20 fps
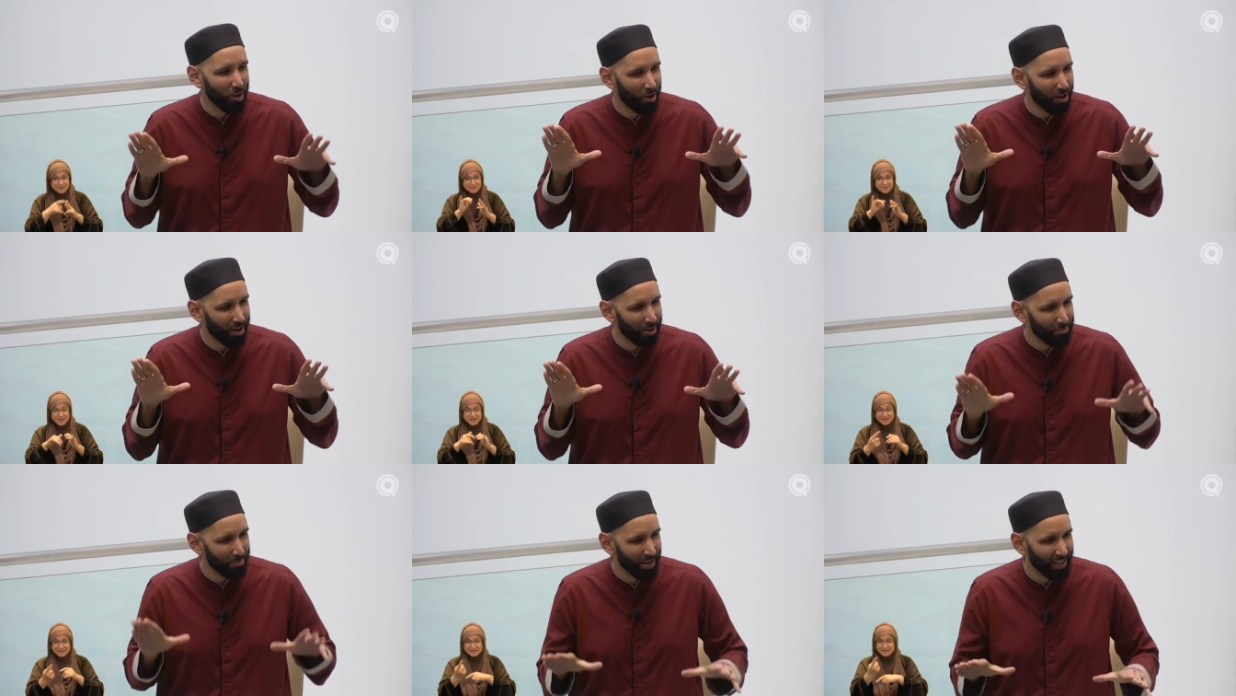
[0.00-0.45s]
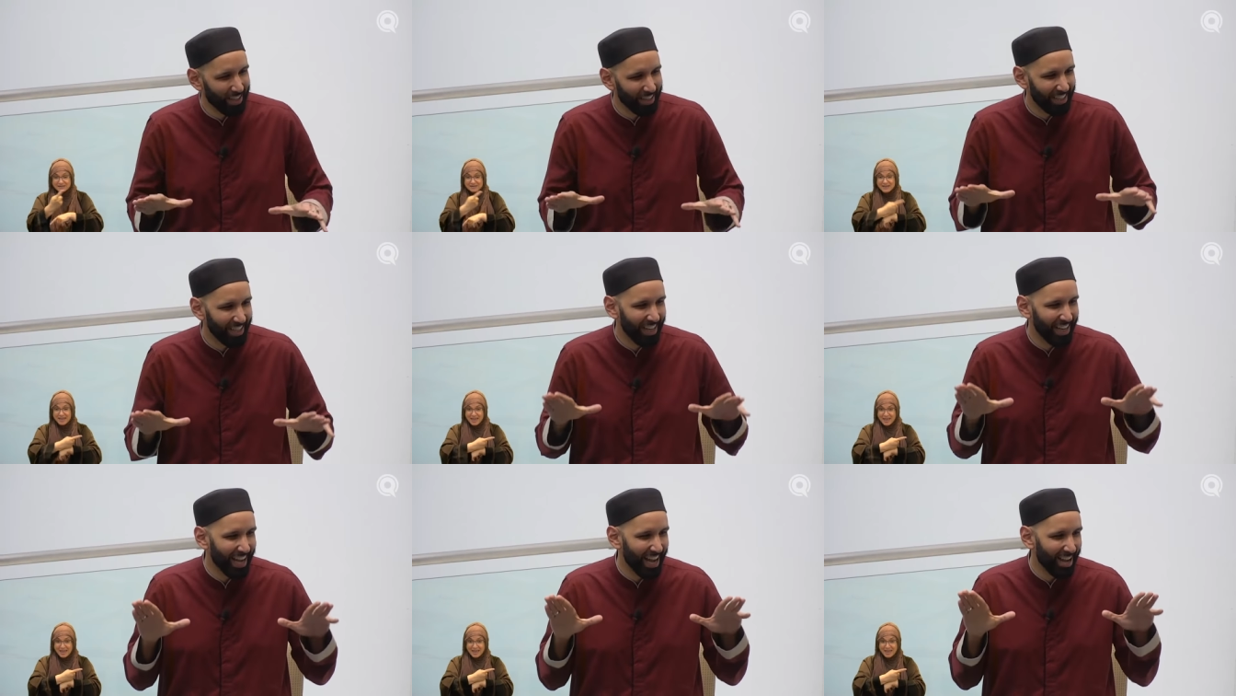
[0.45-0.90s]
on
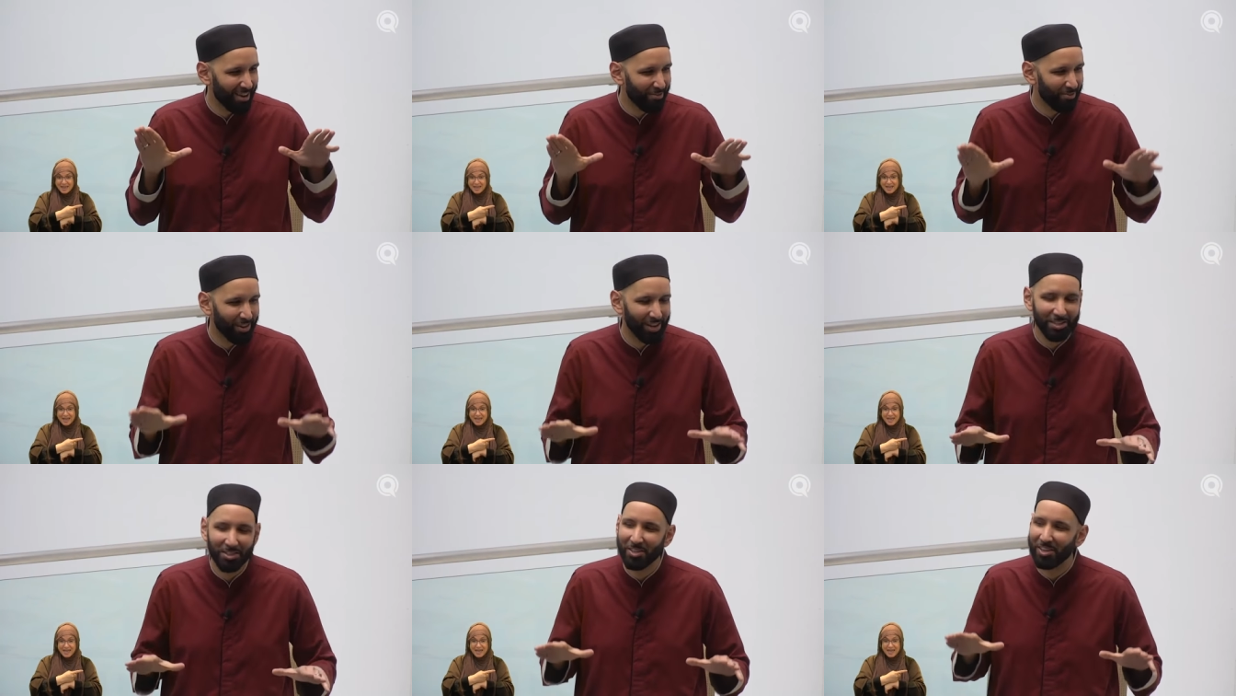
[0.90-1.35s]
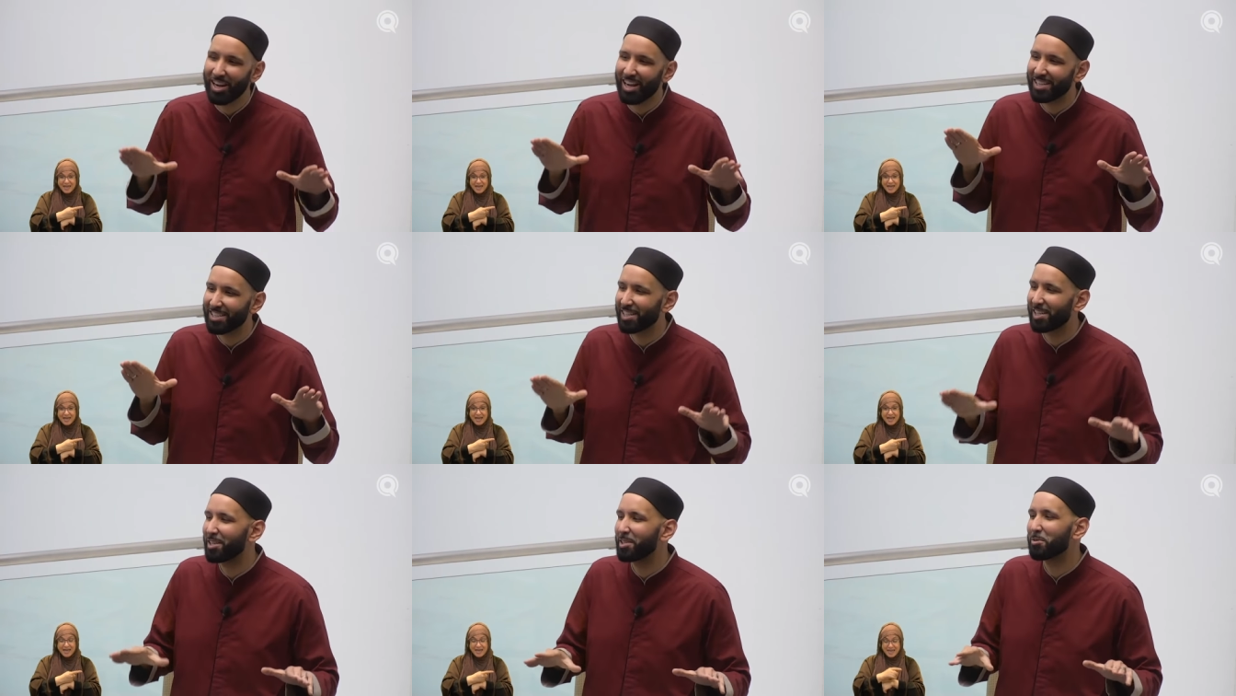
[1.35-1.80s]
Monday at Fajr
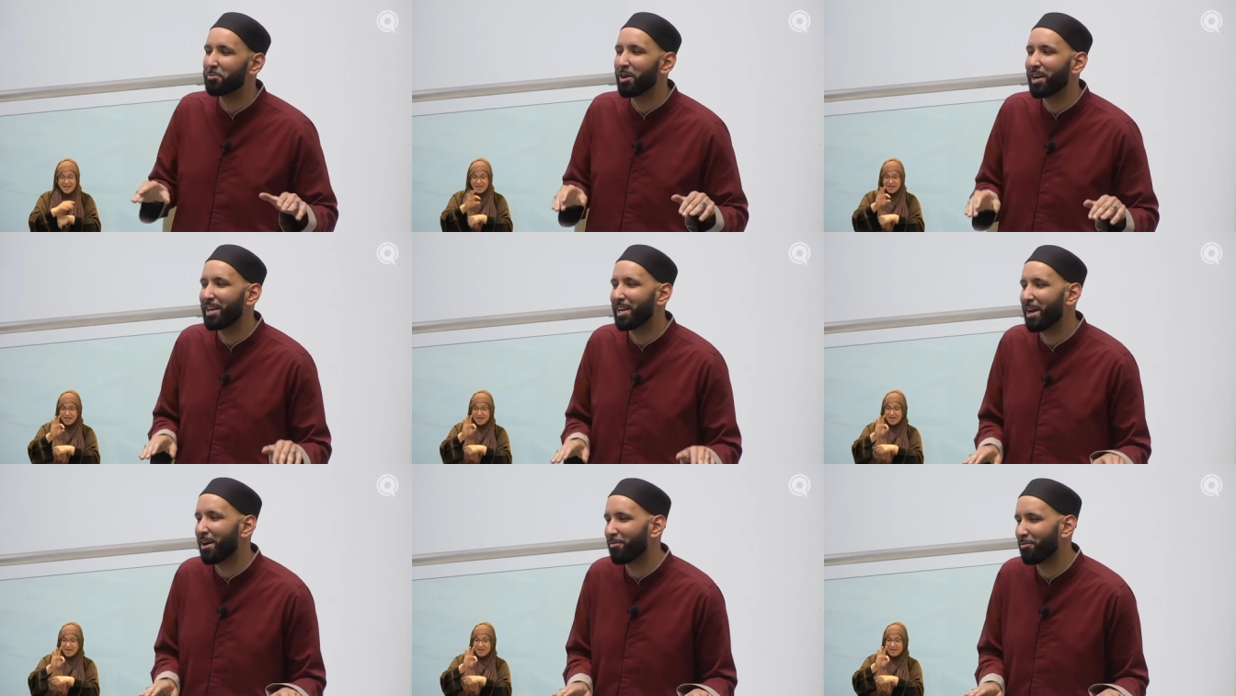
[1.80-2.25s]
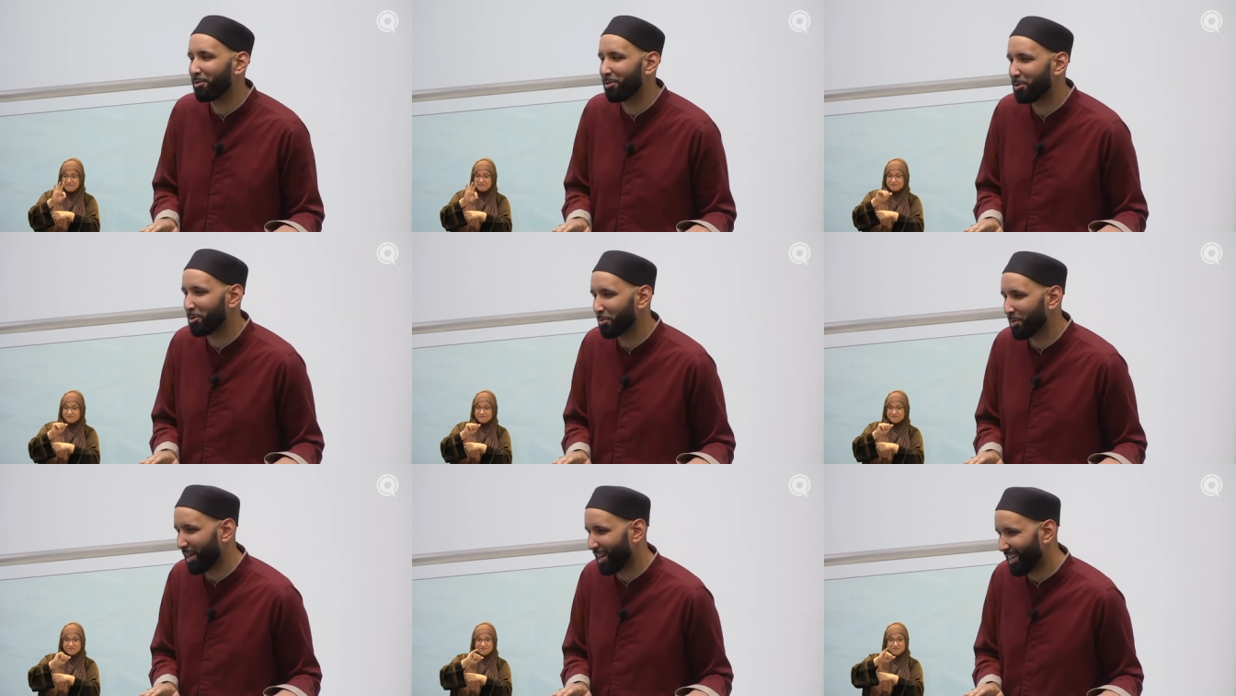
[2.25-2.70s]
as it is right now for
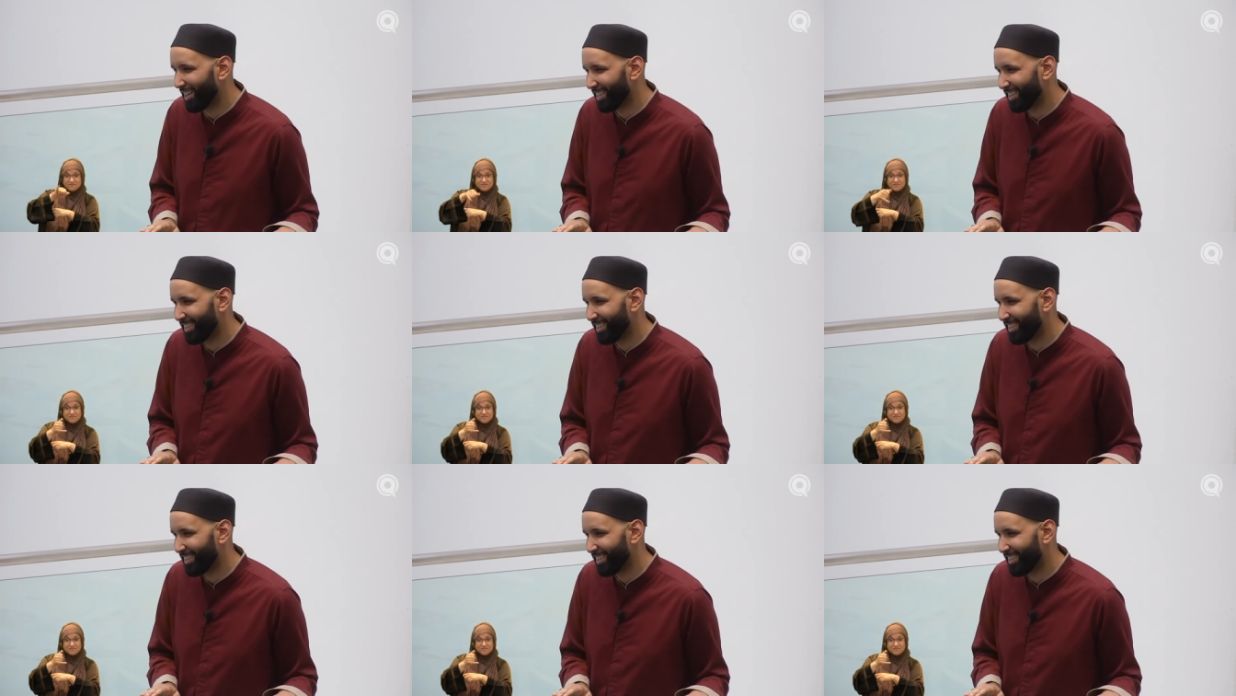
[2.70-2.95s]
Jum'ah.